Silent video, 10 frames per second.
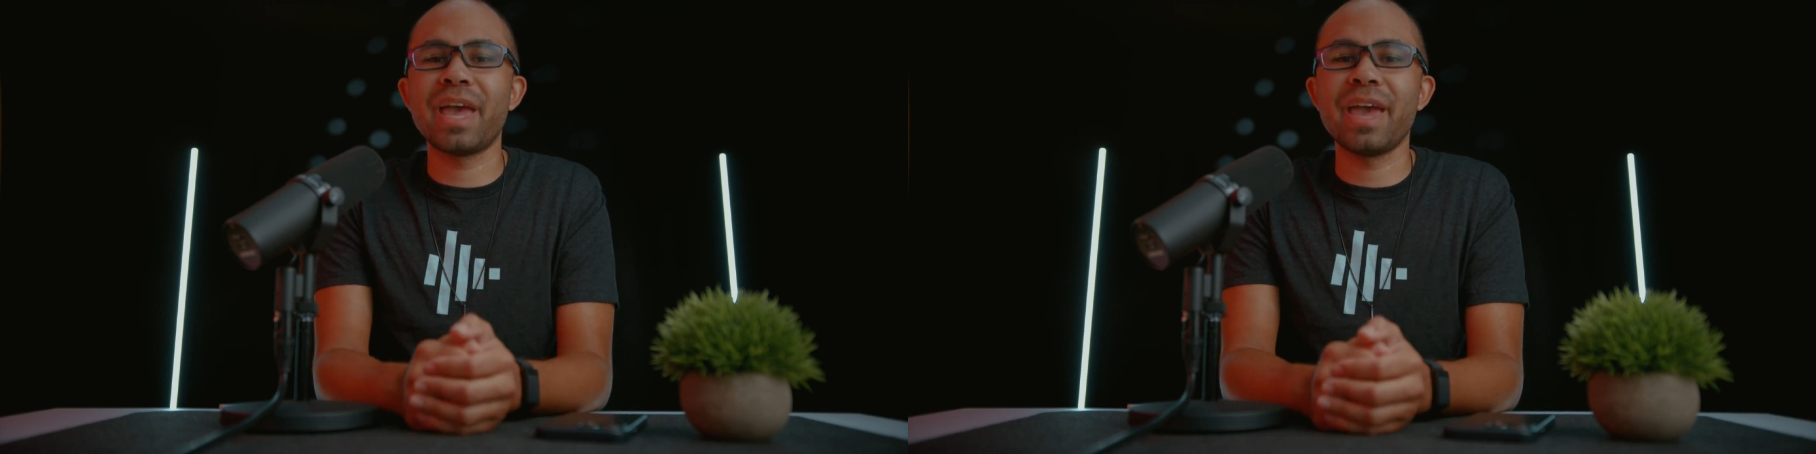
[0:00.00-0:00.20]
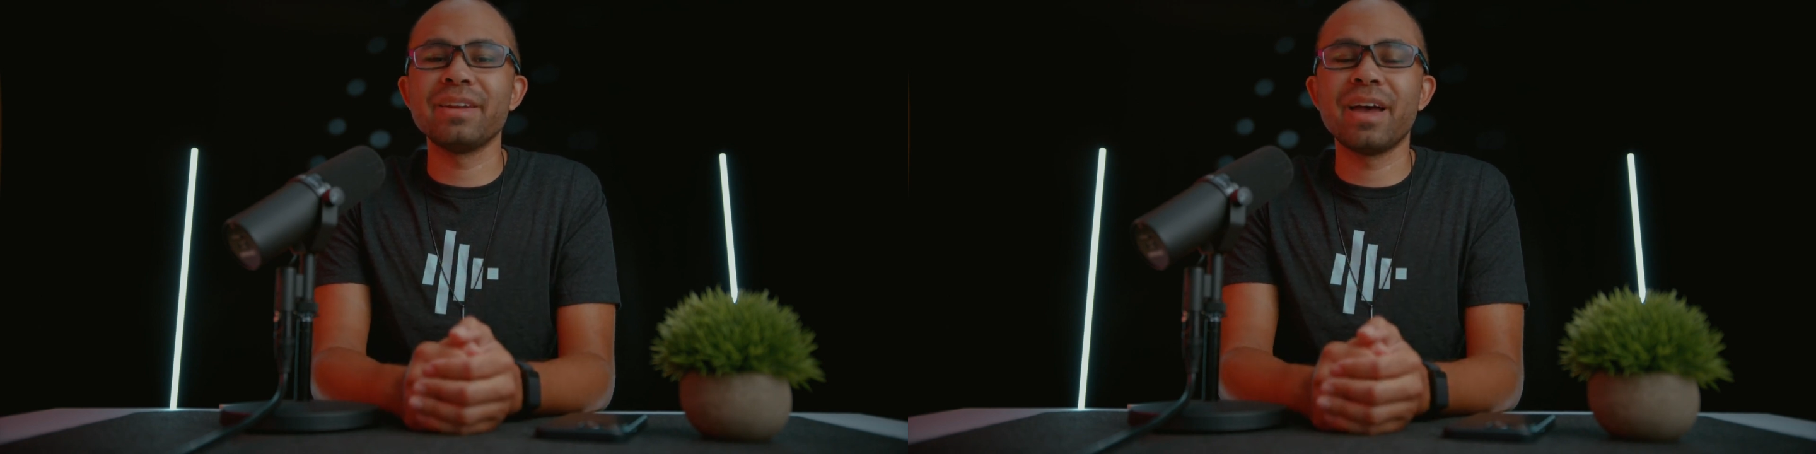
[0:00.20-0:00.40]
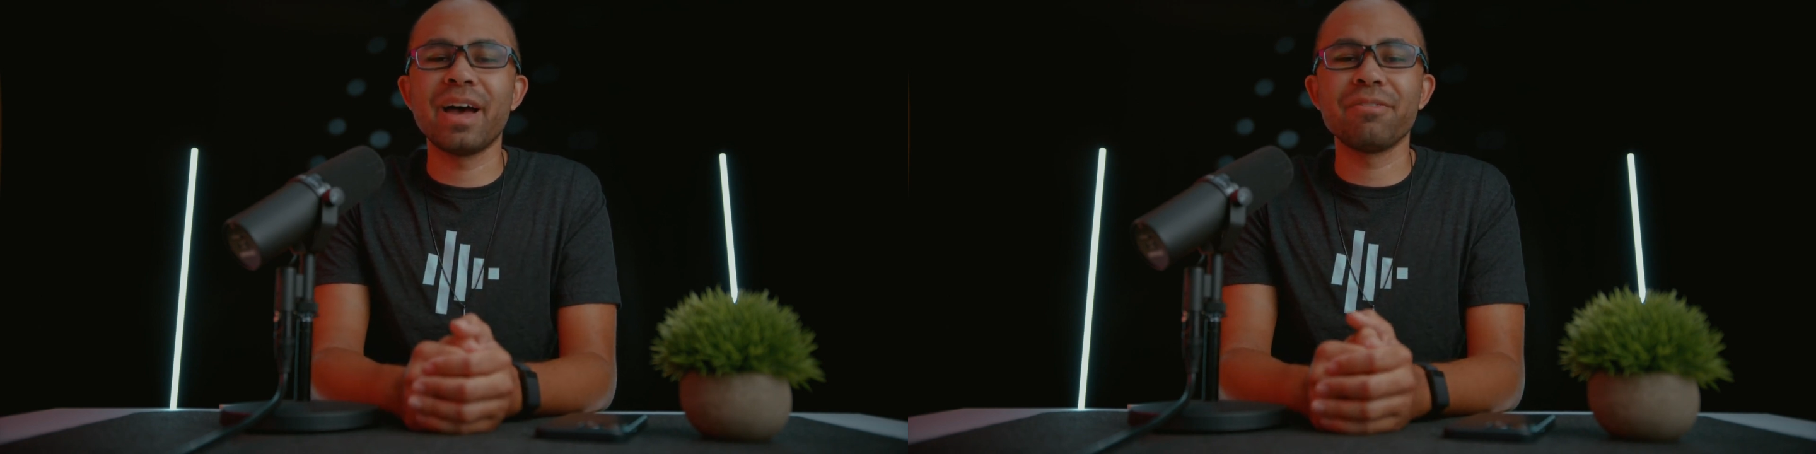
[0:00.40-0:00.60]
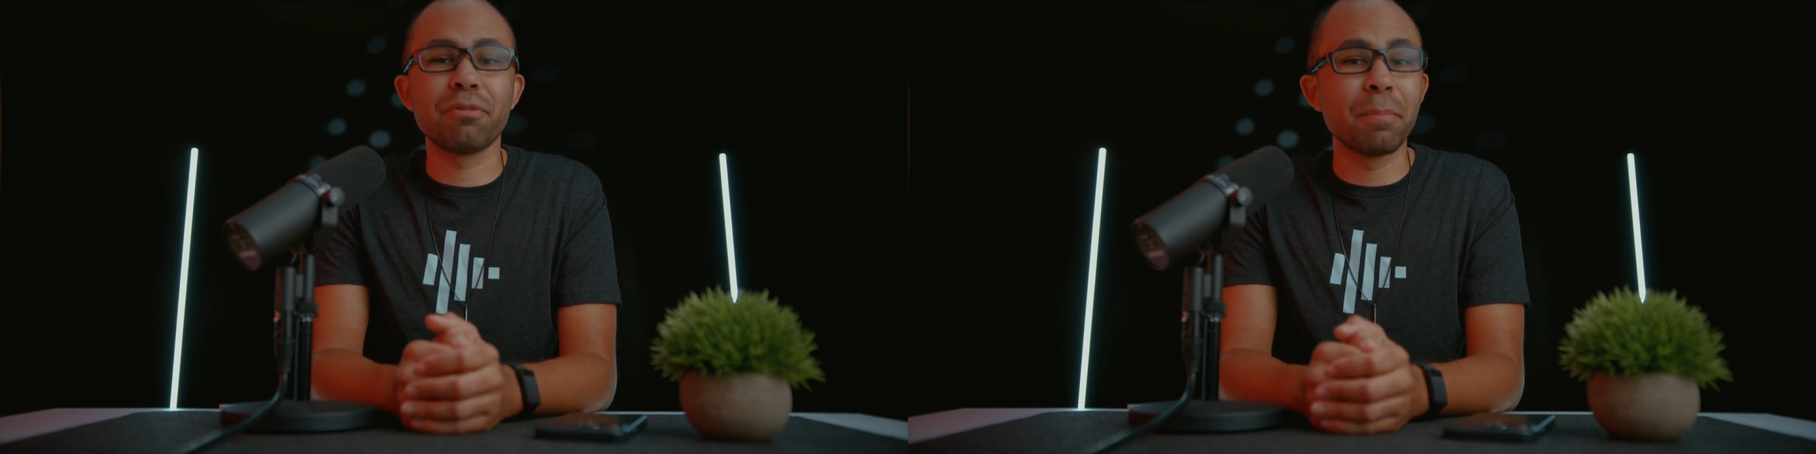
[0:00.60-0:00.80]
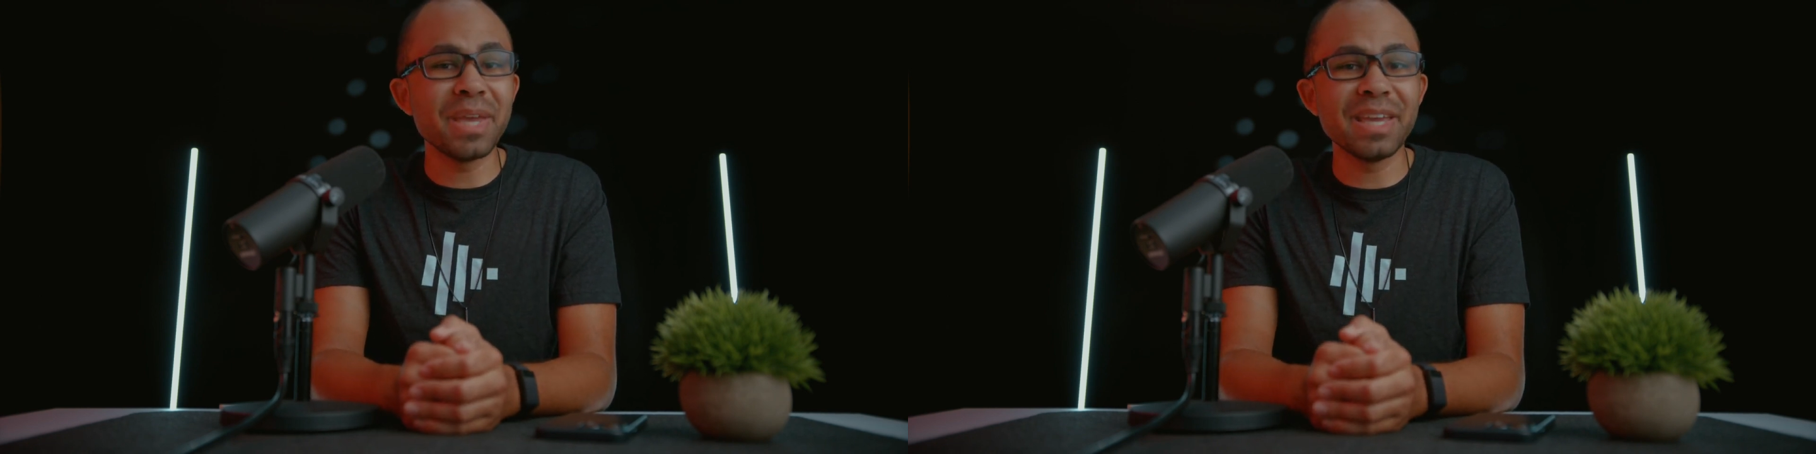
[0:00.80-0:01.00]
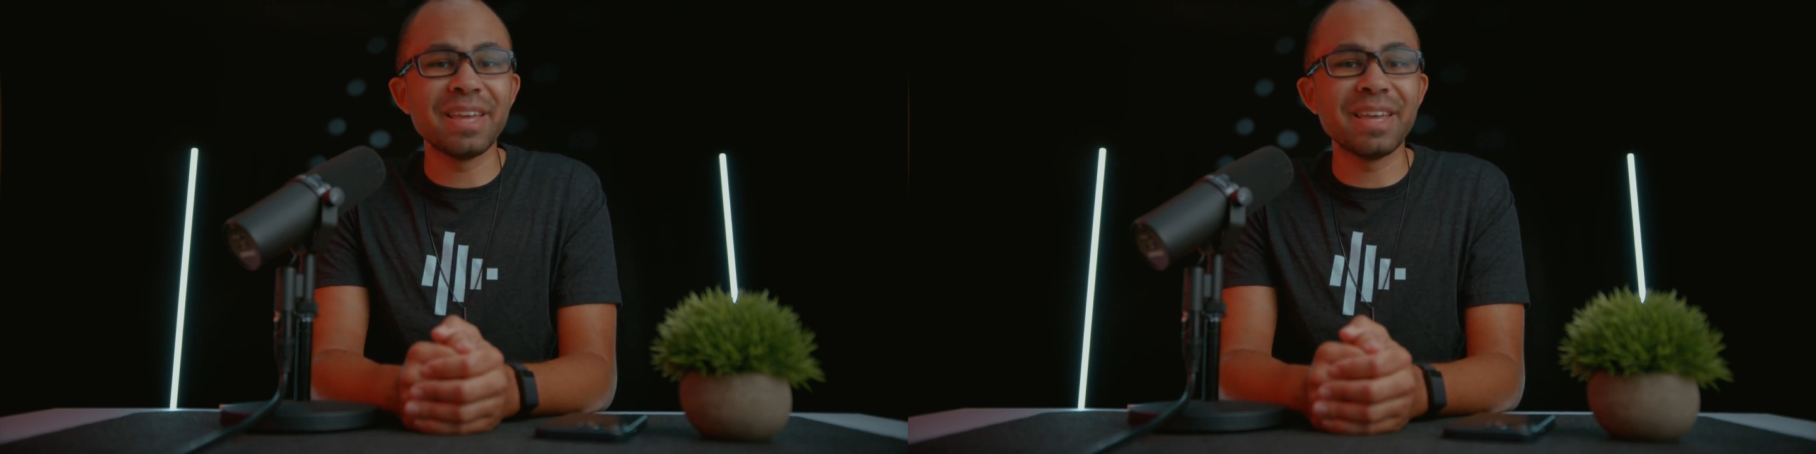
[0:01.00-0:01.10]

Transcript: And uh, for me,